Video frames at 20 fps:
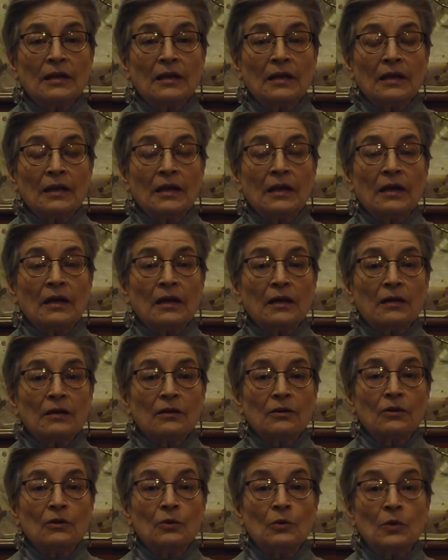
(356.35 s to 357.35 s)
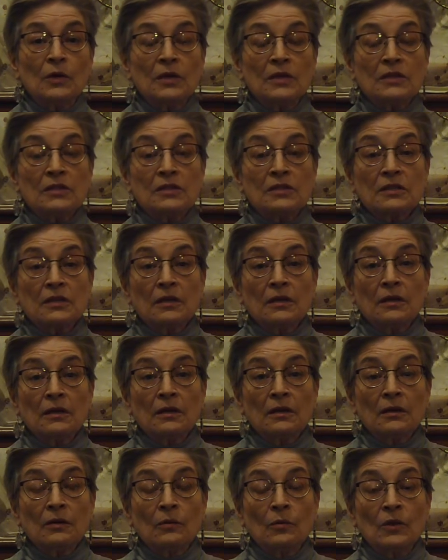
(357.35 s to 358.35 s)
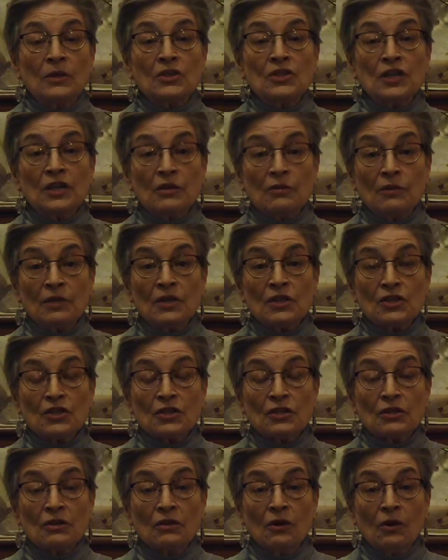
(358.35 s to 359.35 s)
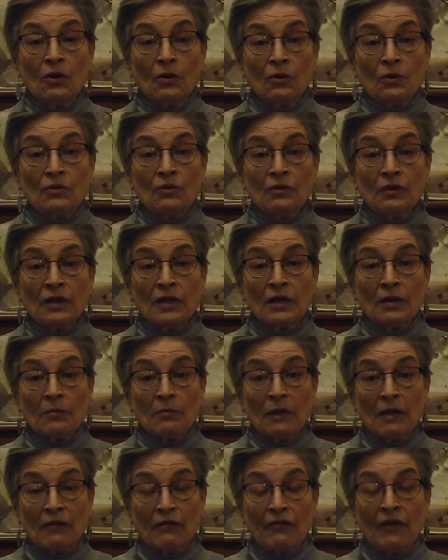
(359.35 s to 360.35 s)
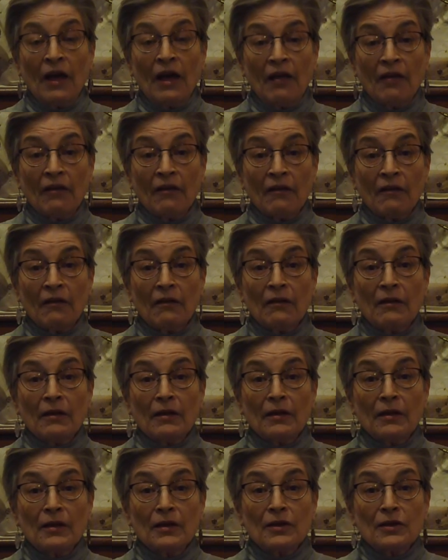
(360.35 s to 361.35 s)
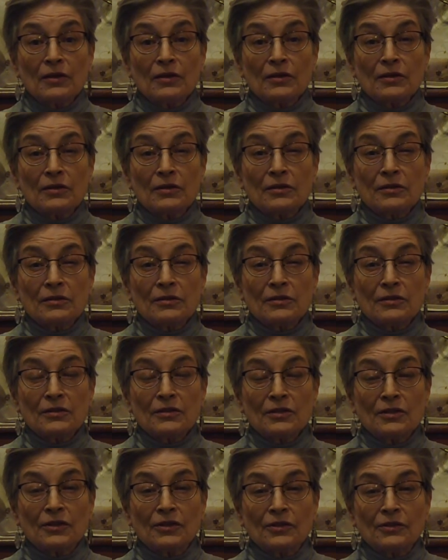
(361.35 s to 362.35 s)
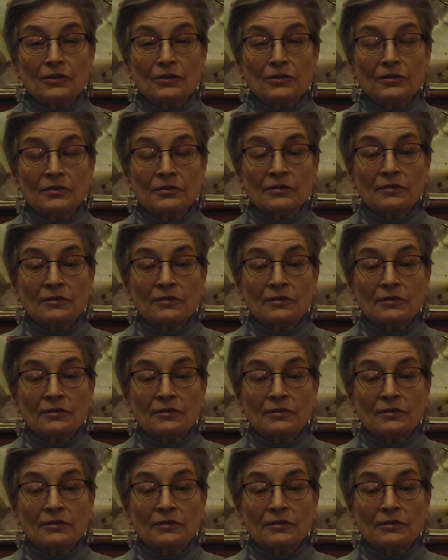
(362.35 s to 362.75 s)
Leon, who was one generation older than my father. So,